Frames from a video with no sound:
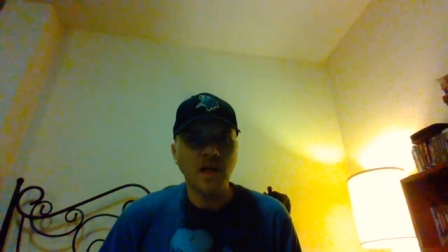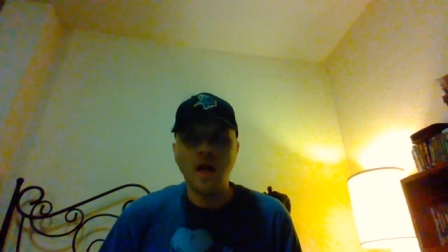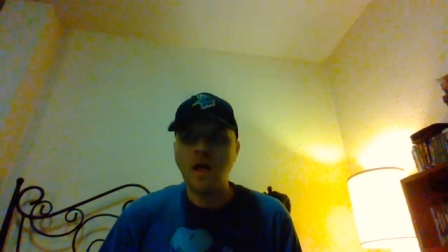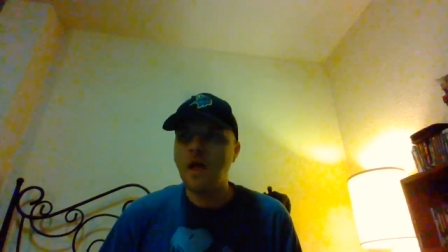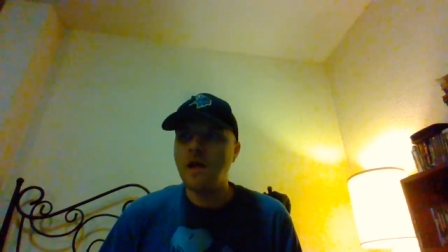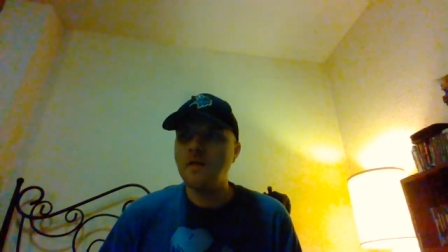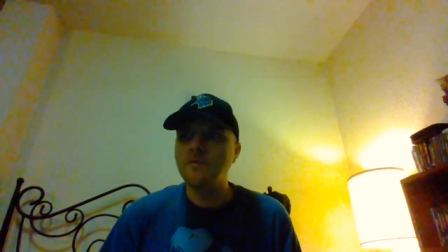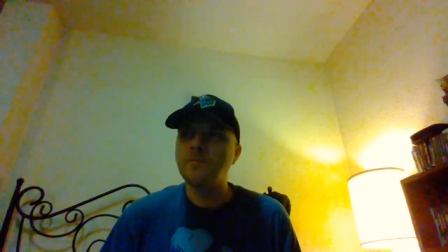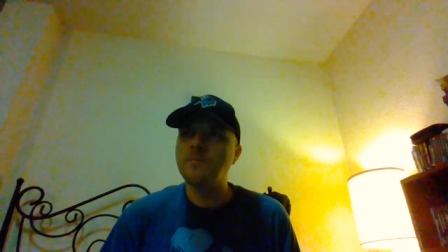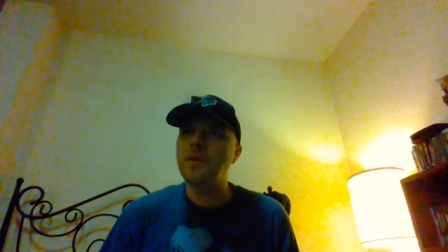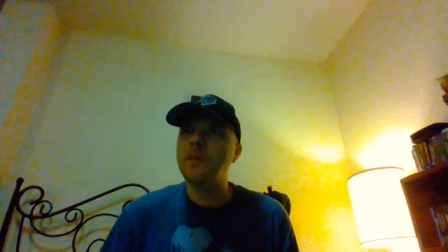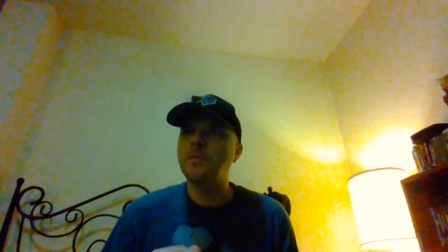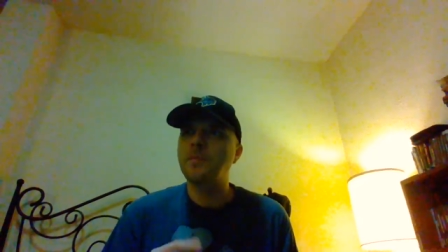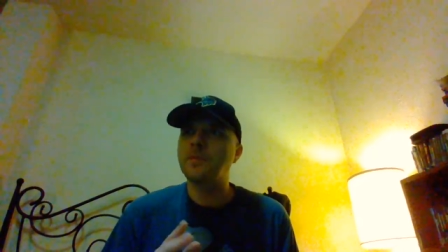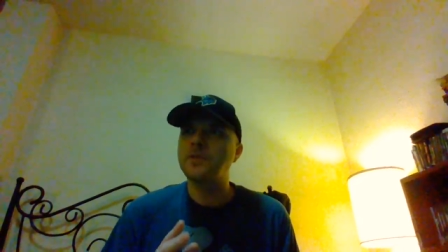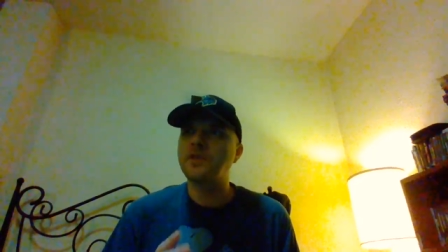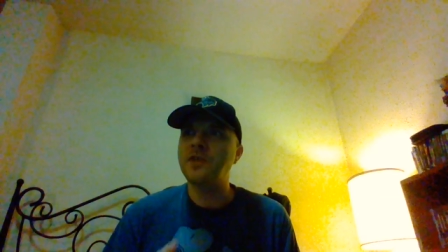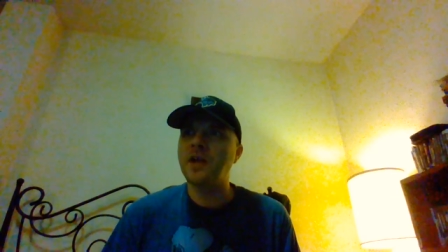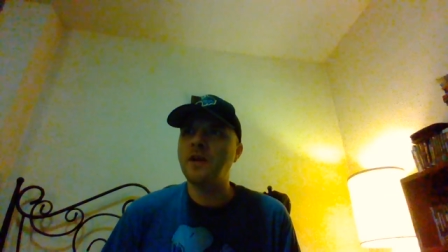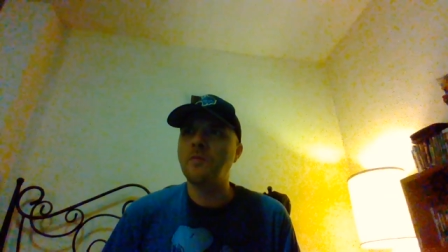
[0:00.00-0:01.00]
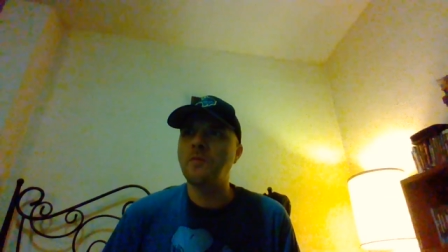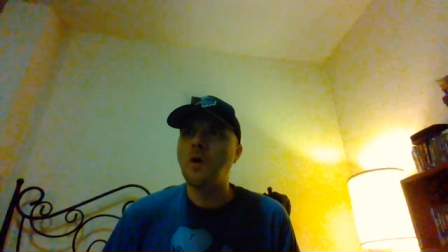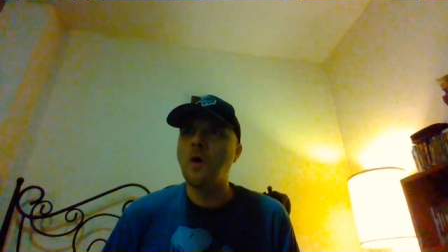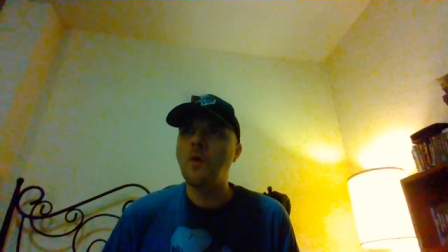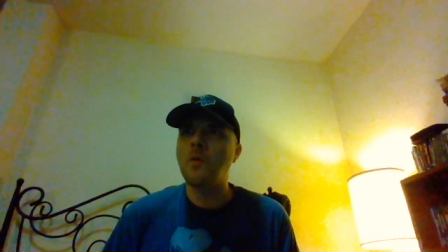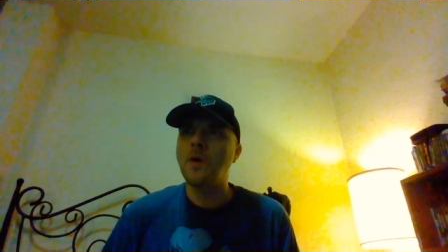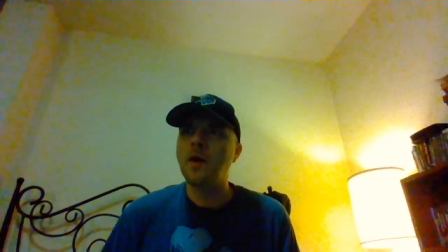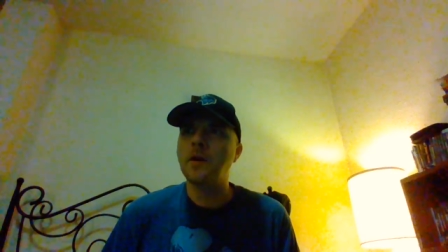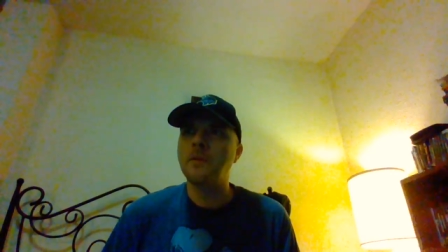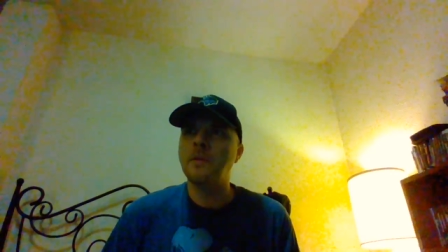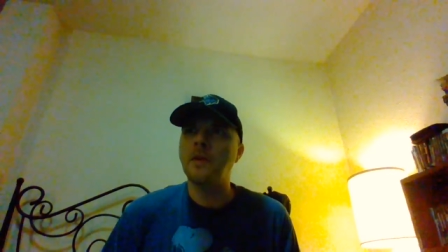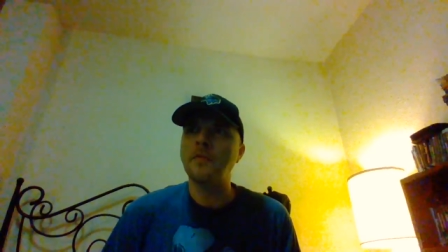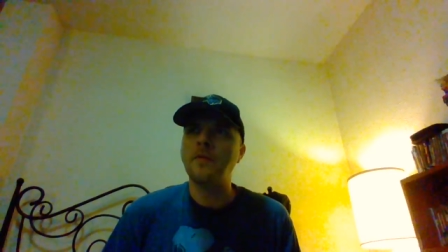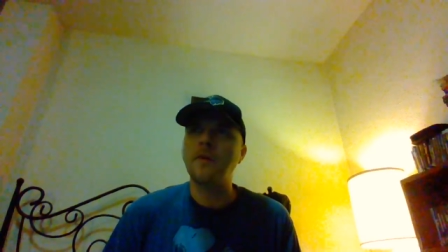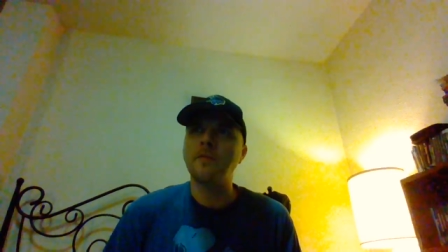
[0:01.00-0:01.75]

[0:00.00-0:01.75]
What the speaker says: Now, people were saying, well, wait a minute.